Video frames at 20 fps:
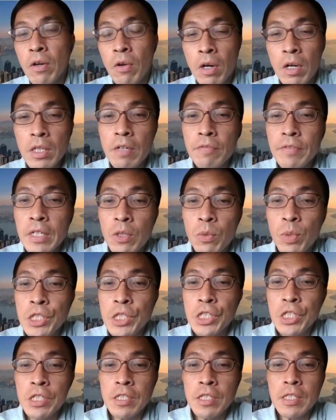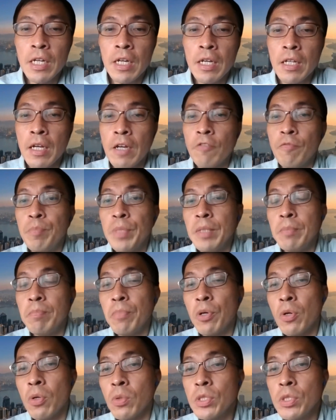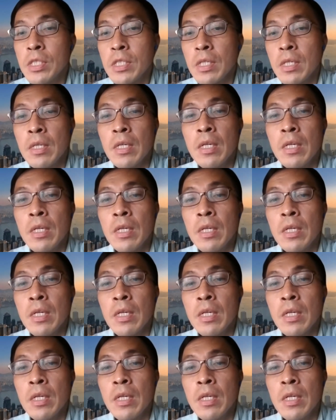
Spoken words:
all of the questions that have been posed.